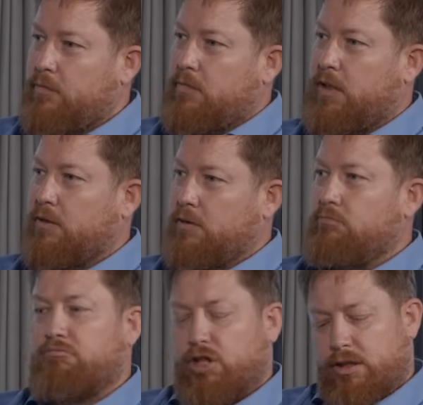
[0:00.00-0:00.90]
That's the
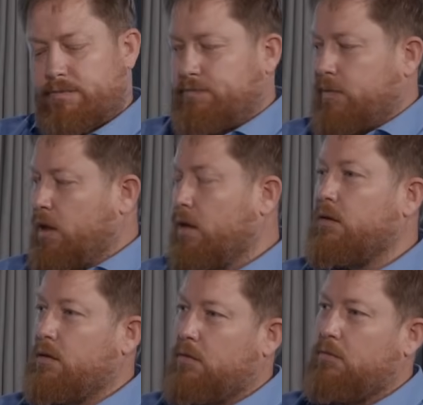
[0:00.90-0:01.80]
competition. We
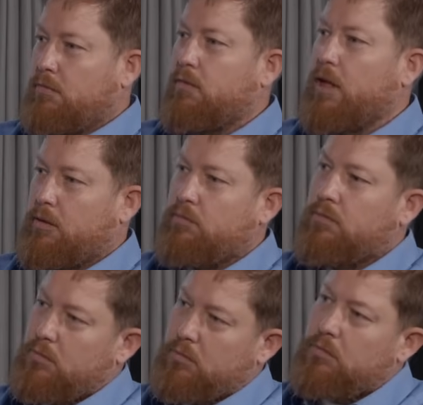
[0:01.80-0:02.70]
need that, and then we
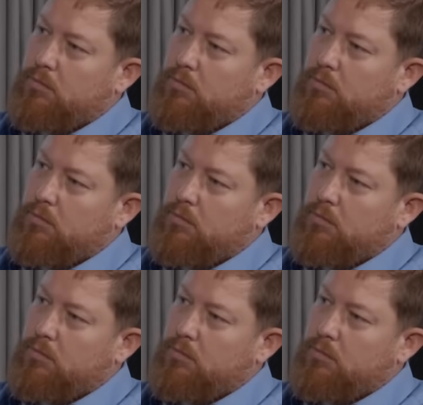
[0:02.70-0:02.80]
can't start